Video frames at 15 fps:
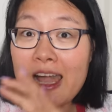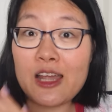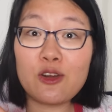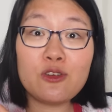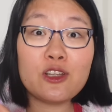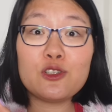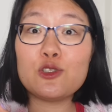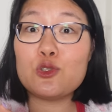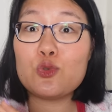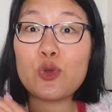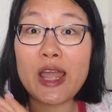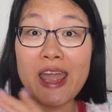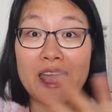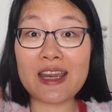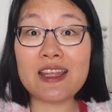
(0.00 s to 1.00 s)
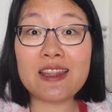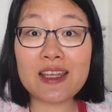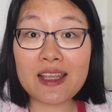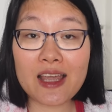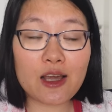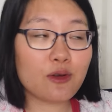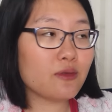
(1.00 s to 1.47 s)
I don't need to do
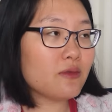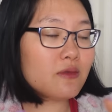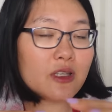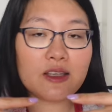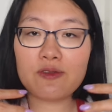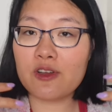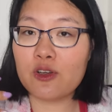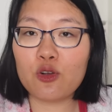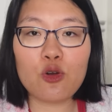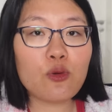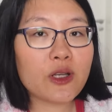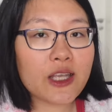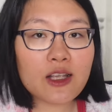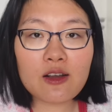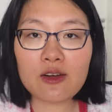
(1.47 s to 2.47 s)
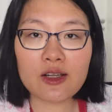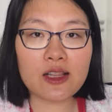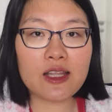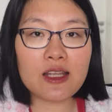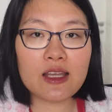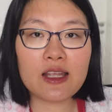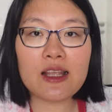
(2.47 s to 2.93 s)
anything else, even cooking or
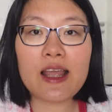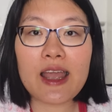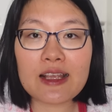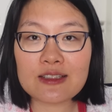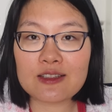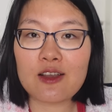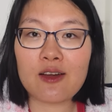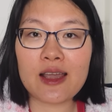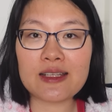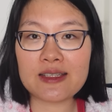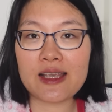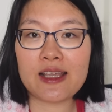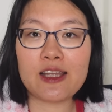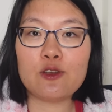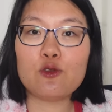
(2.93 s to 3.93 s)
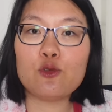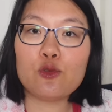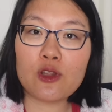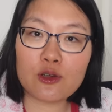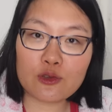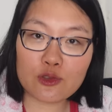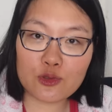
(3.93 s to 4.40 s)
cleaning, as long as I can do
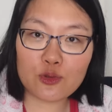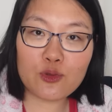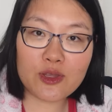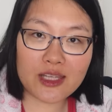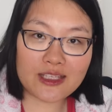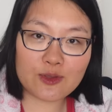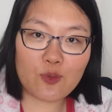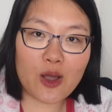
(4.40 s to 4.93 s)
those two things